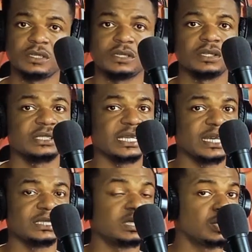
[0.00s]

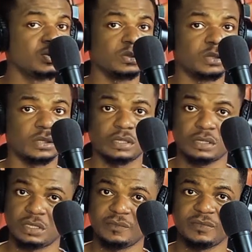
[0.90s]
second 3-note,
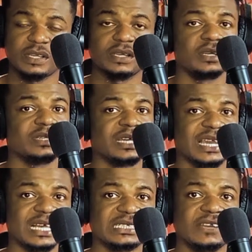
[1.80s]
then
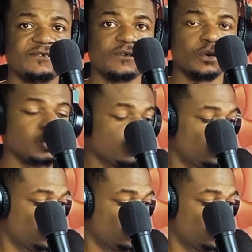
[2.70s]
lastly 4-note.